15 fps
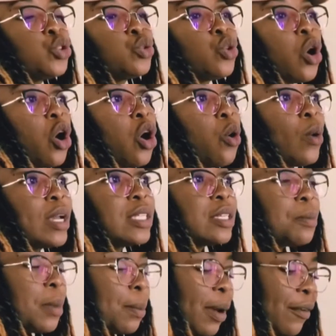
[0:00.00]
always,
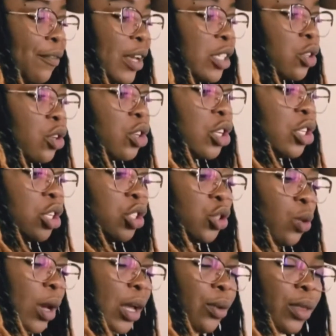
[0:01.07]
remember first condition, square
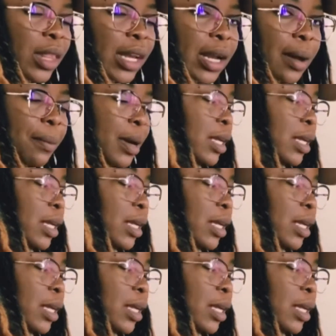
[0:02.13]
root the numbers,